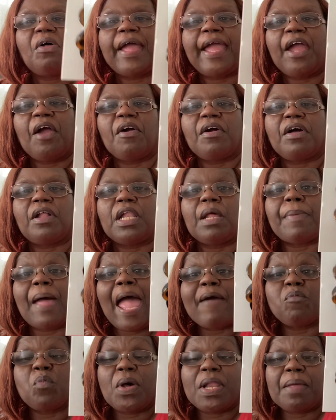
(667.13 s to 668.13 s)
hair clip. I
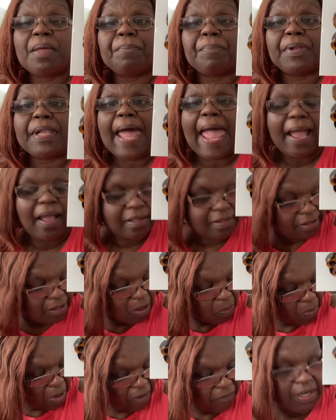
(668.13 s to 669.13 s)
have one in black
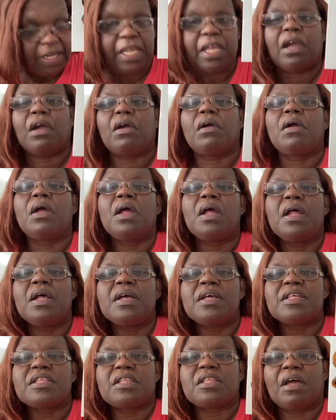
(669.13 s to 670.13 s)
somewhere in here.
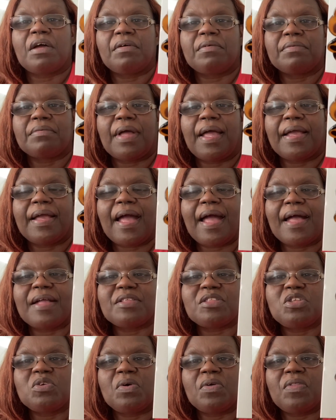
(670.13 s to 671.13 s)
So I got
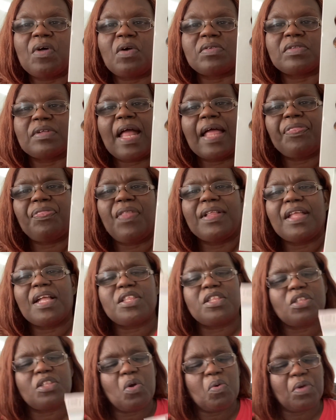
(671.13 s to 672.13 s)
two of those. I think
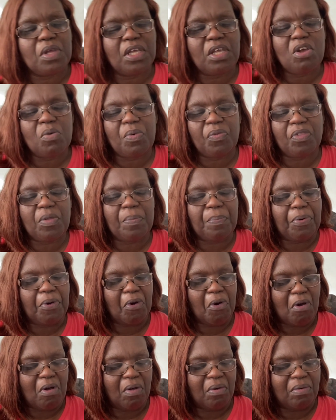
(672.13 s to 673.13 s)
that's so cute with the
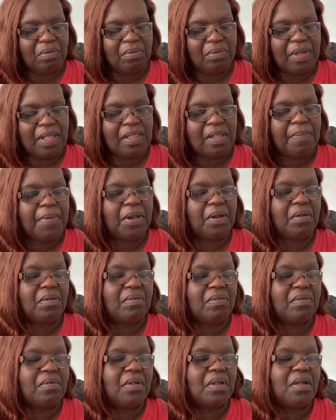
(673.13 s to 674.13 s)
pearl in the
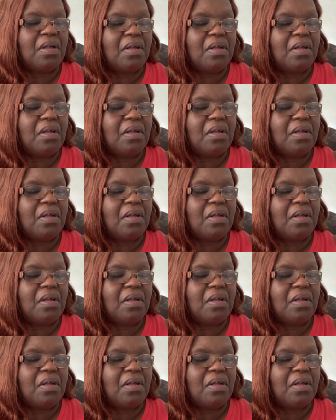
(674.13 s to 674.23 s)
middle.